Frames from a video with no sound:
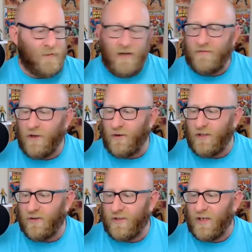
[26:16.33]
But if you're
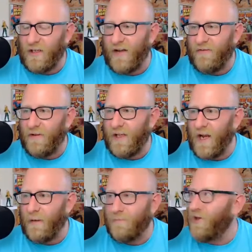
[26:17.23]
interested in leveling
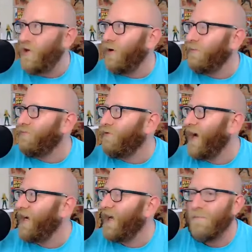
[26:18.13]
up your
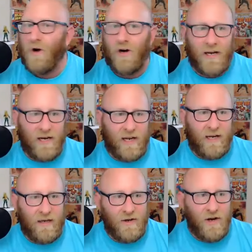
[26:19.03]
branding and
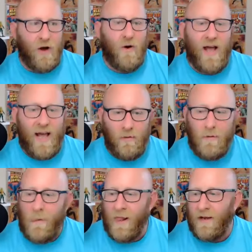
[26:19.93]
marketing know-how,
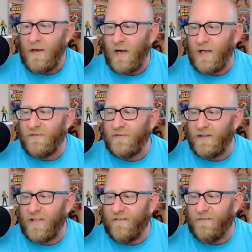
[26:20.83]
just fill
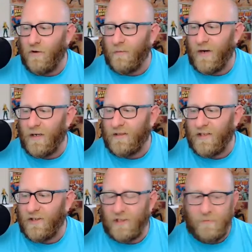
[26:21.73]
out that form and I'll send
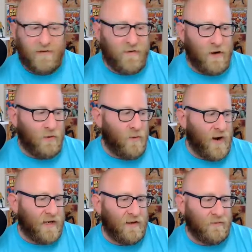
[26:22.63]
you some info
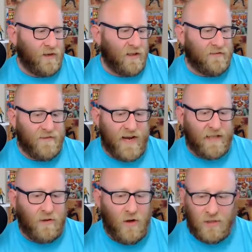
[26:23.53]
when
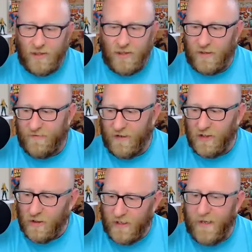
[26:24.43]
REALIFY launches
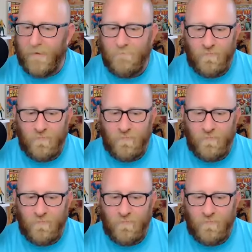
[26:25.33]
officially.